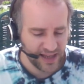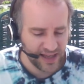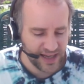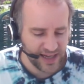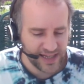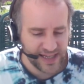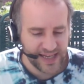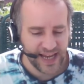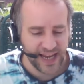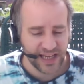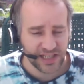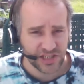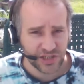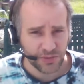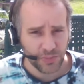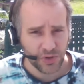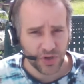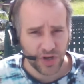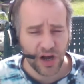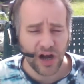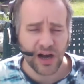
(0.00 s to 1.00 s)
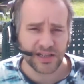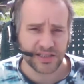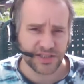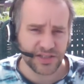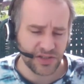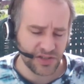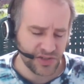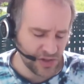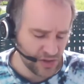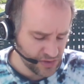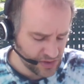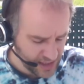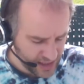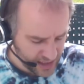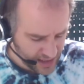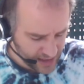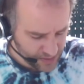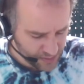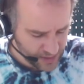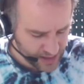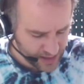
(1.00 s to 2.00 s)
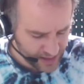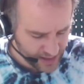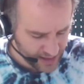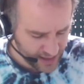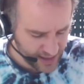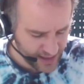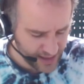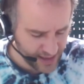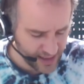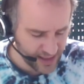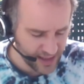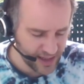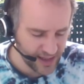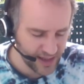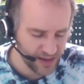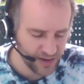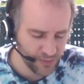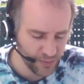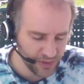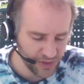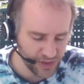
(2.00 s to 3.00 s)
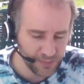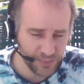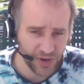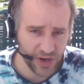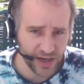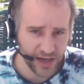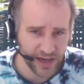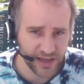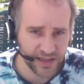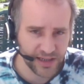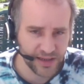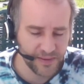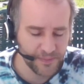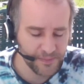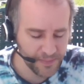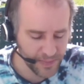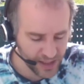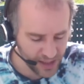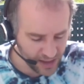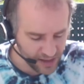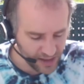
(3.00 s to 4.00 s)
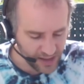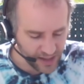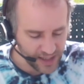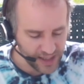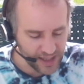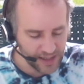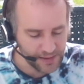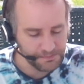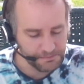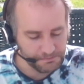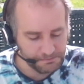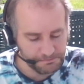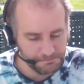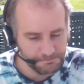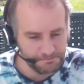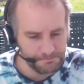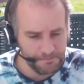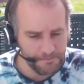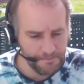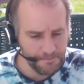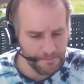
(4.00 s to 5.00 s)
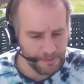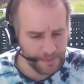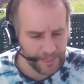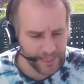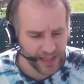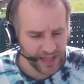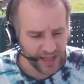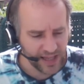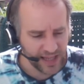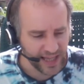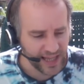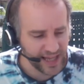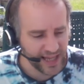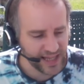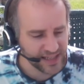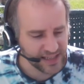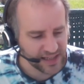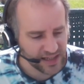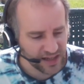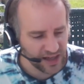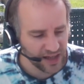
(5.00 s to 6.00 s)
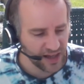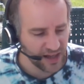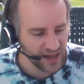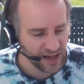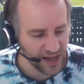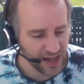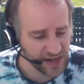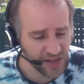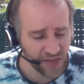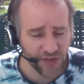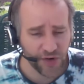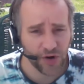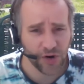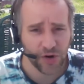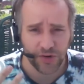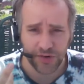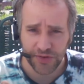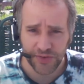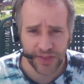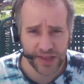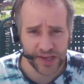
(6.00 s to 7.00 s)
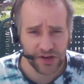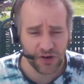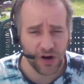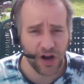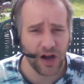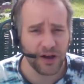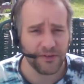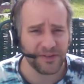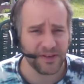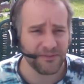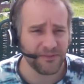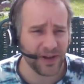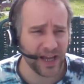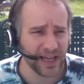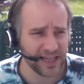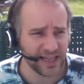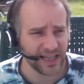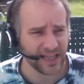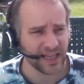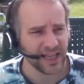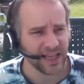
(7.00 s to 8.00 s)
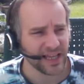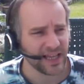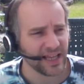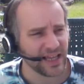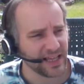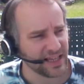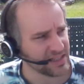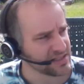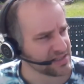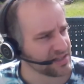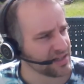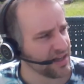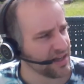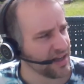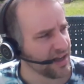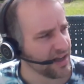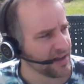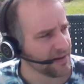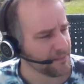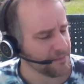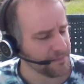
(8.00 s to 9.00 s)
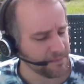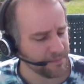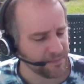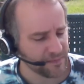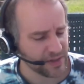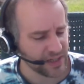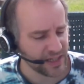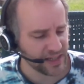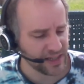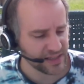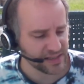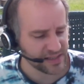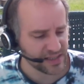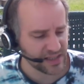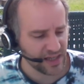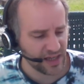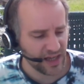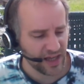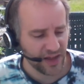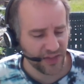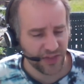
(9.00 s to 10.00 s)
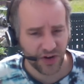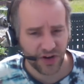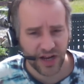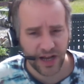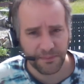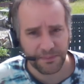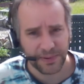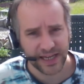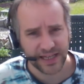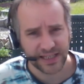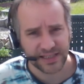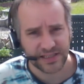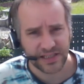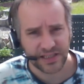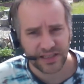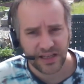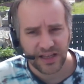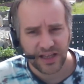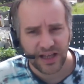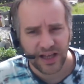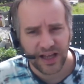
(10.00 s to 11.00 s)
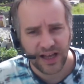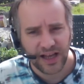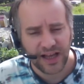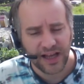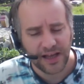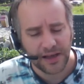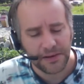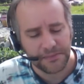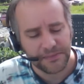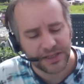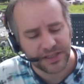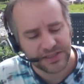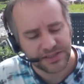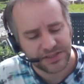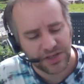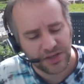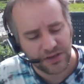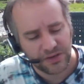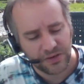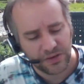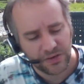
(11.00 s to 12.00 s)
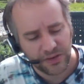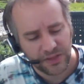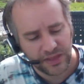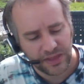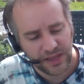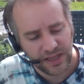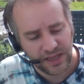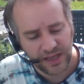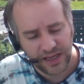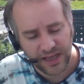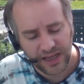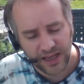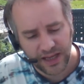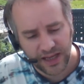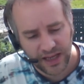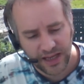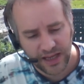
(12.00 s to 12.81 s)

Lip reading: intangible costs associated with a product. Um, and another hurdle that you're often fighting is other companies. So the